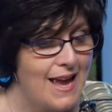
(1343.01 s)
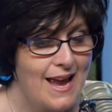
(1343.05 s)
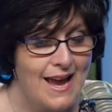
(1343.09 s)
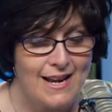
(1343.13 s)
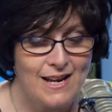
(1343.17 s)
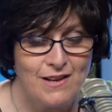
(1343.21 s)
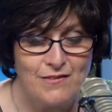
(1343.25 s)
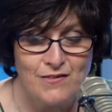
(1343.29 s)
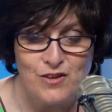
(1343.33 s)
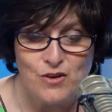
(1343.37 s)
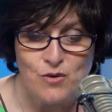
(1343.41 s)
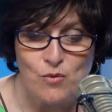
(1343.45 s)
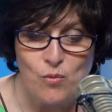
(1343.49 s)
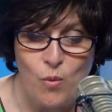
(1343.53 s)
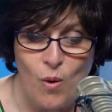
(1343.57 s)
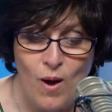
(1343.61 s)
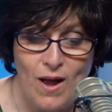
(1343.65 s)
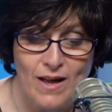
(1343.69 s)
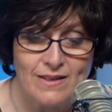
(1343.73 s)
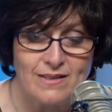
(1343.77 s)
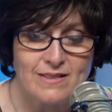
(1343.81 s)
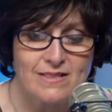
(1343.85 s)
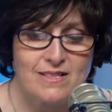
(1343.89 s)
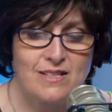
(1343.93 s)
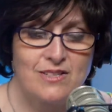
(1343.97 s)
And if you
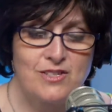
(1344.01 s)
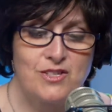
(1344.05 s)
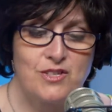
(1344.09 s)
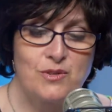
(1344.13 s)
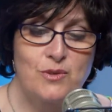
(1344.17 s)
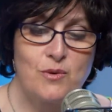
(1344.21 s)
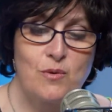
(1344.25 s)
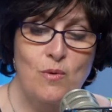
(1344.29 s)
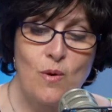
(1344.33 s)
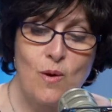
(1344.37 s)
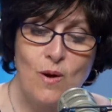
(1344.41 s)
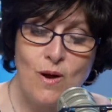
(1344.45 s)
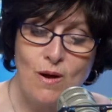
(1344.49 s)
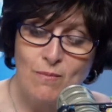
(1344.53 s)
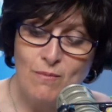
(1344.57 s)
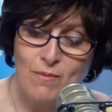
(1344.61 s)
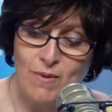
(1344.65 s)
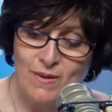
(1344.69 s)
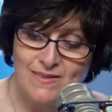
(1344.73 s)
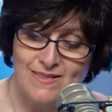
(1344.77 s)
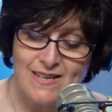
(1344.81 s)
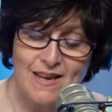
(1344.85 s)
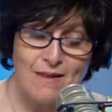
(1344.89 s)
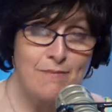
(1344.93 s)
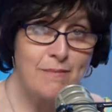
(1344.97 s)
want to do
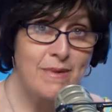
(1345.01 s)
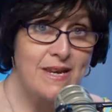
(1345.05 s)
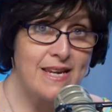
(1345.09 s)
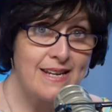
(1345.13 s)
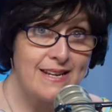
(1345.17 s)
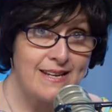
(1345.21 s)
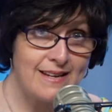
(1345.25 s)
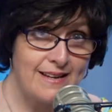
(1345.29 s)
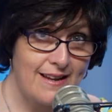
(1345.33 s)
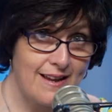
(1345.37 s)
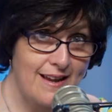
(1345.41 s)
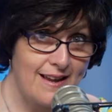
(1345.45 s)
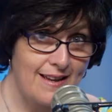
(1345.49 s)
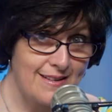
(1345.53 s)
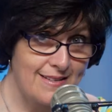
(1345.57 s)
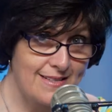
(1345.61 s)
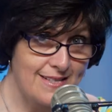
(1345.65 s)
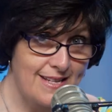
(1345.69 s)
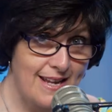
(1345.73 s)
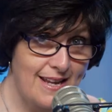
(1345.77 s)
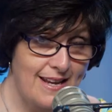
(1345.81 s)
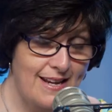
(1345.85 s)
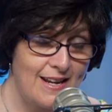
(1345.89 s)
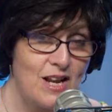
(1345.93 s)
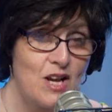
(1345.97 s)
multimedia
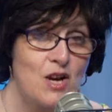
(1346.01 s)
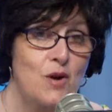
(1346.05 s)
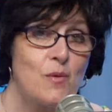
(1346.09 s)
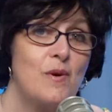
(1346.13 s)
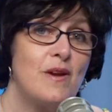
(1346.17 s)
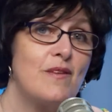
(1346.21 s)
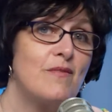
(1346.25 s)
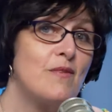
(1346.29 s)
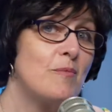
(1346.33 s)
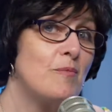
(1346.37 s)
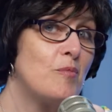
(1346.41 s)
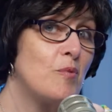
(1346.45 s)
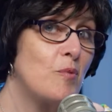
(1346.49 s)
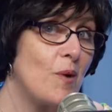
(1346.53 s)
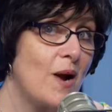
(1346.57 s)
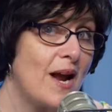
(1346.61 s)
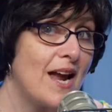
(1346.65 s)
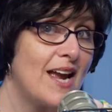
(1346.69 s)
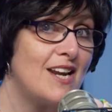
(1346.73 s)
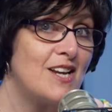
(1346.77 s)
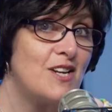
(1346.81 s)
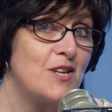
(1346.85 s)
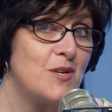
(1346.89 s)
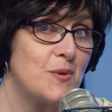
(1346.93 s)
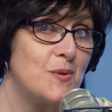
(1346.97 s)
content, we have a
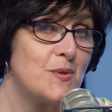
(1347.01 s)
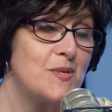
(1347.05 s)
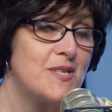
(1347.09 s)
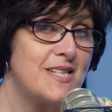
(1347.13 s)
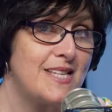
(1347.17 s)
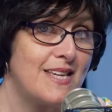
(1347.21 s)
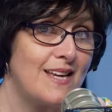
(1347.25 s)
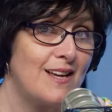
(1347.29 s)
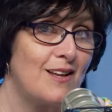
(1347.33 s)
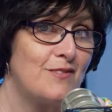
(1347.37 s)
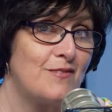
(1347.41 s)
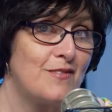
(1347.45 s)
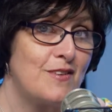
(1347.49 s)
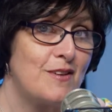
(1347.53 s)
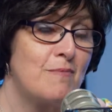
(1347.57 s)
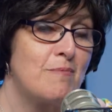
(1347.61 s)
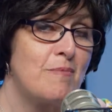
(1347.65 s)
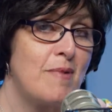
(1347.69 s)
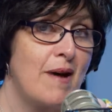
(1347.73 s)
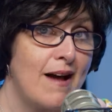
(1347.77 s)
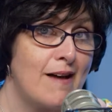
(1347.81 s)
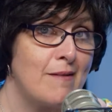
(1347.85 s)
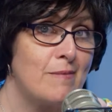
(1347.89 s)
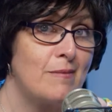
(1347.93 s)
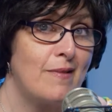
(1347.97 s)
brand new TLV
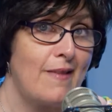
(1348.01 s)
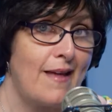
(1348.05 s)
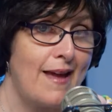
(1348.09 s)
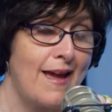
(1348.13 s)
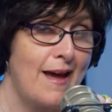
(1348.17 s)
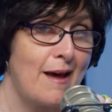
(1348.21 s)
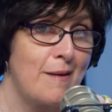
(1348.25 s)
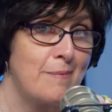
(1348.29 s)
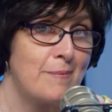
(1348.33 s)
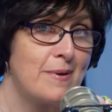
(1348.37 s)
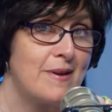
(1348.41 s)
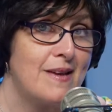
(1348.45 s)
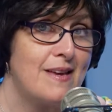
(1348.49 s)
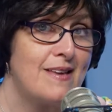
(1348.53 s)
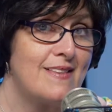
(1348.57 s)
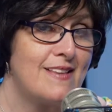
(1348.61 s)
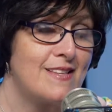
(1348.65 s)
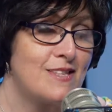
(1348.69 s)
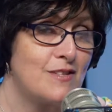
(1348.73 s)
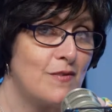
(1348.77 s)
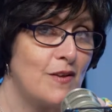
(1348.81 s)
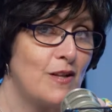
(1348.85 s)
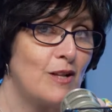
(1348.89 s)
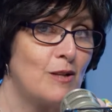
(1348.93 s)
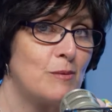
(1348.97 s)
Bible app
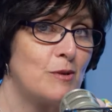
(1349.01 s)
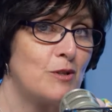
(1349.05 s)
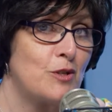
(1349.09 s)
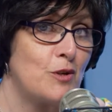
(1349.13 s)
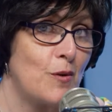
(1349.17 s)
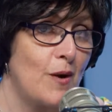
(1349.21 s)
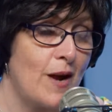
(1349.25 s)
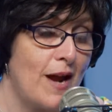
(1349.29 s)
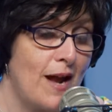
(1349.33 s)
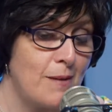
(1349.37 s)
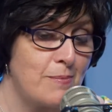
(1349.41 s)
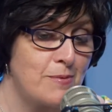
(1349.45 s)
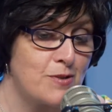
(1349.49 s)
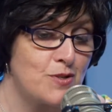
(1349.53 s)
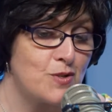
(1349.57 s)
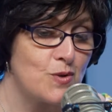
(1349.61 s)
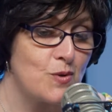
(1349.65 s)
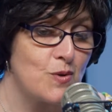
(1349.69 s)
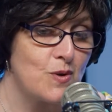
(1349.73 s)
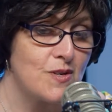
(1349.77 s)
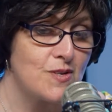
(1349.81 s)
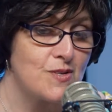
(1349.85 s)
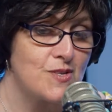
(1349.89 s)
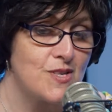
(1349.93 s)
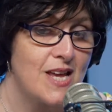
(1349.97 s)
that's available in your app
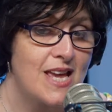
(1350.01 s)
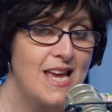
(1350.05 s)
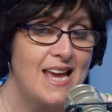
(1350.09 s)
stores.